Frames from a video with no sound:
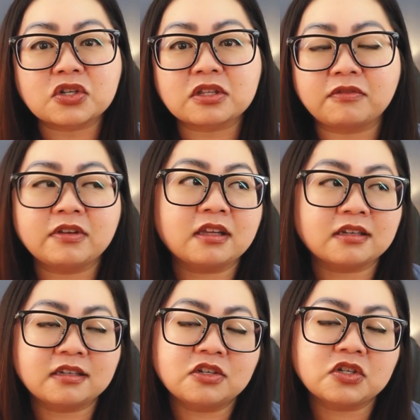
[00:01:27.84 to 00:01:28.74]
They feel
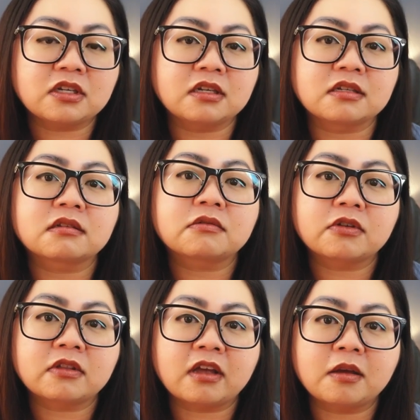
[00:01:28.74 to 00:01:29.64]
like teaching isn't
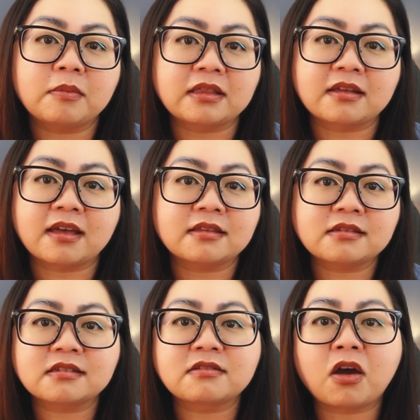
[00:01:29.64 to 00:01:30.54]
for them and that
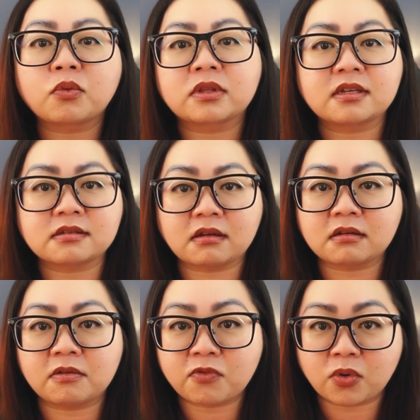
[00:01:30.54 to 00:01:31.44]
this is not what they
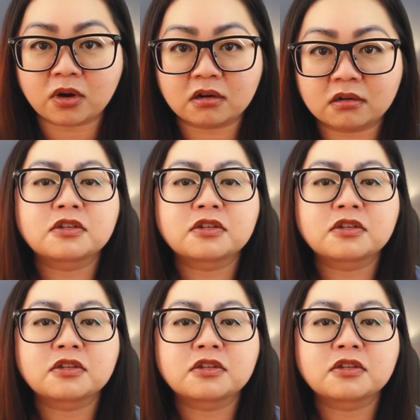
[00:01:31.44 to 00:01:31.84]
signed up for.